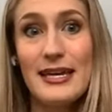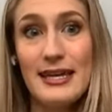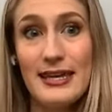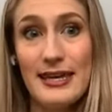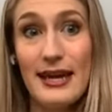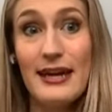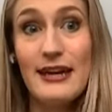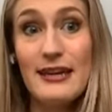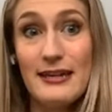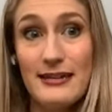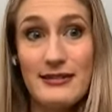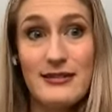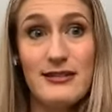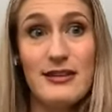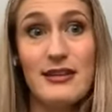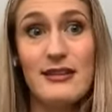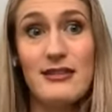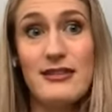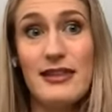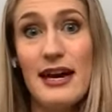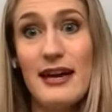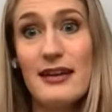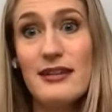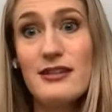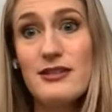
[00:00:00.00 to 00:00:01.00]
yeah, it's like
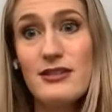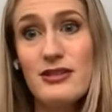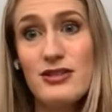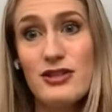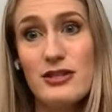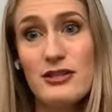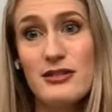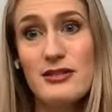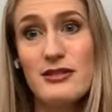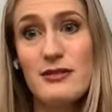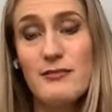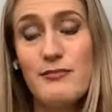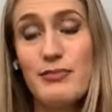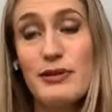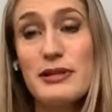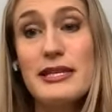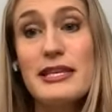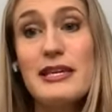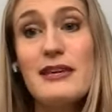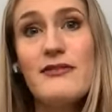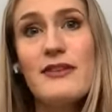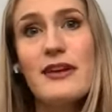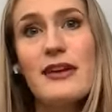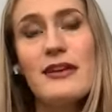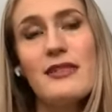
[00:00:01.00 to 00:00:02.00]
that is just
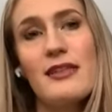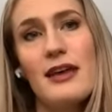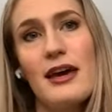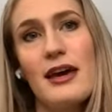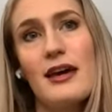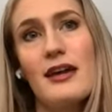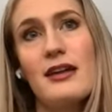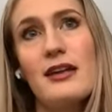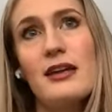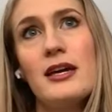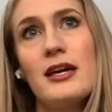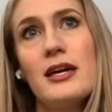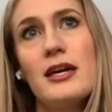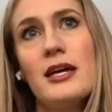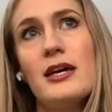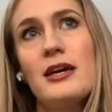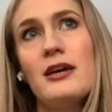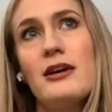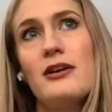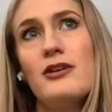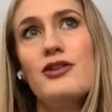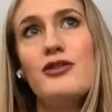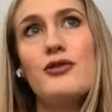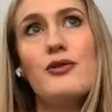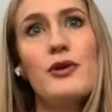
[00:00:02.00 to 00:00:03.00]
believing that
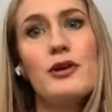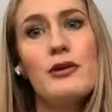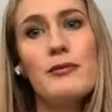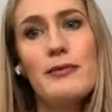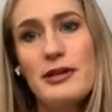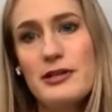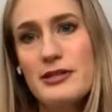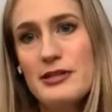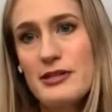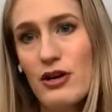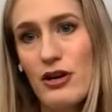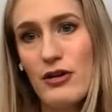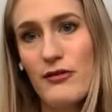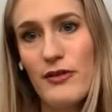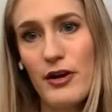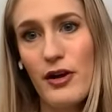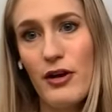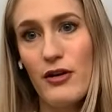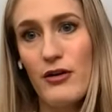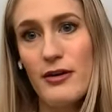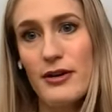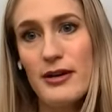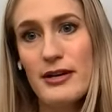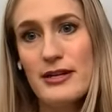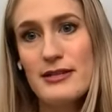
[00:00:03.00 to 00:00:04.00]
you're going to be a starving
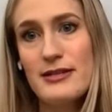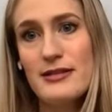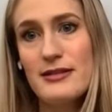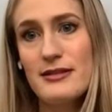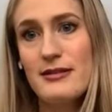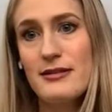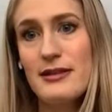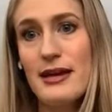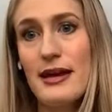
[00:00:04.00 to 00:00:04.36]
artist.